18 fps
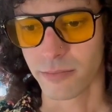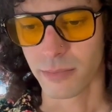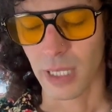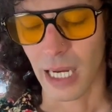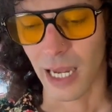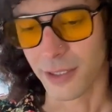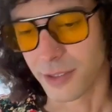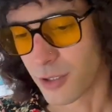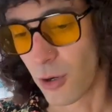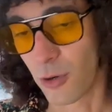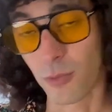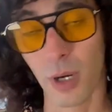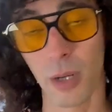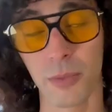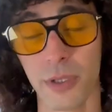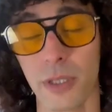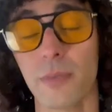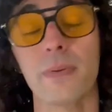I don't
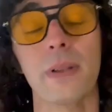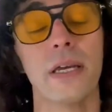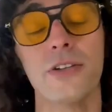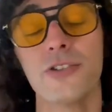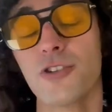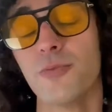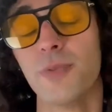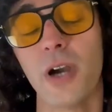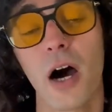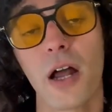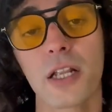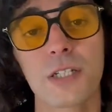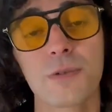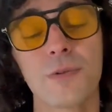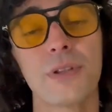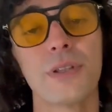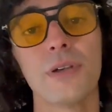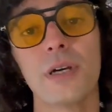remember the place to be
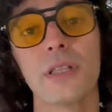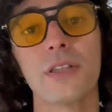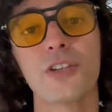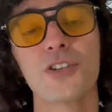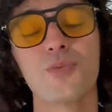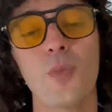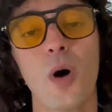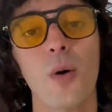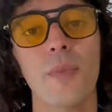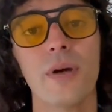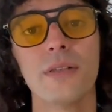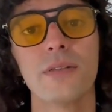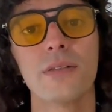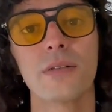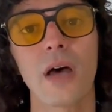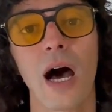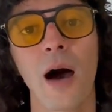honest with you at this moment.